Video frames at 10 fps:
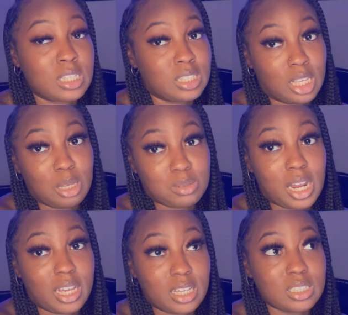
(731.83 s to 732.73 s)
seems
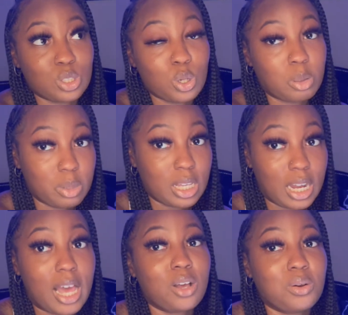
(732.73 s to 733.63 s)
like it's going to be a
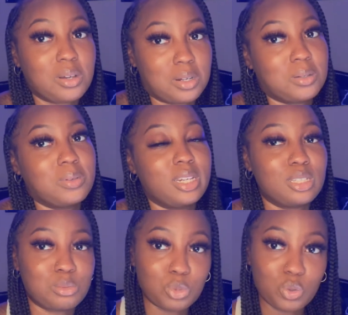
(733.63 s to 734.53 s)
lot going on in this
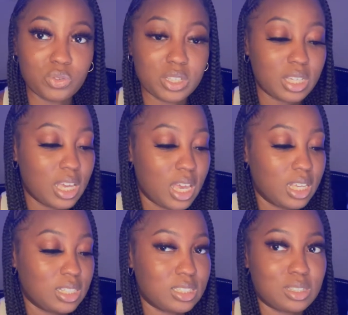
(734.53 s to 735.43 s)
movie.
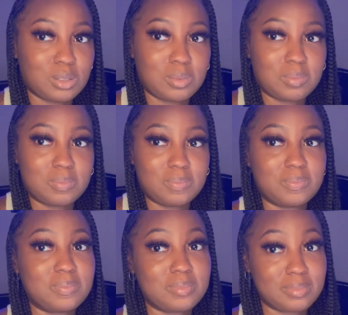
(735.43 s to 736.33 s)
So
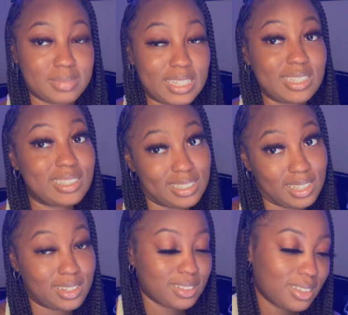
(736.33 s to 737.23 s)

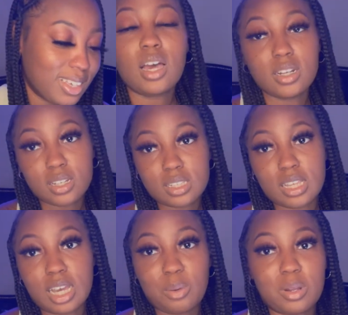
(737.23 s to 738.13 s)
yeah. Another
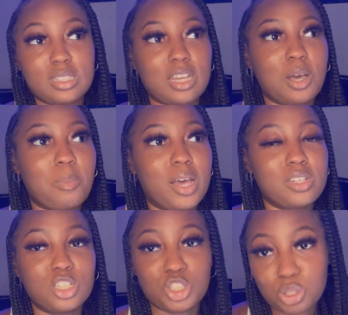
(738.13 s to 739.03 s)
thing I want to talk about
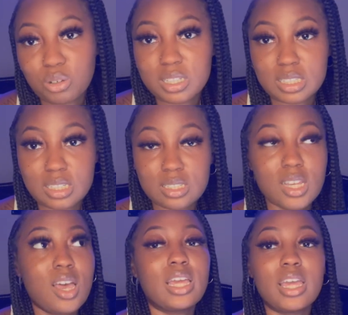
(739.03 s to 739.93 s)
is choices.
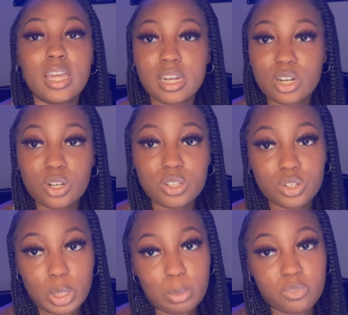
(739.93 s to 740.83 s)
In another
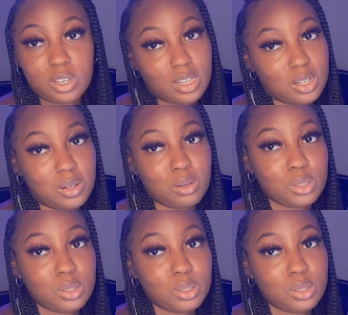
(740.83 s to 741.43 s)
note video on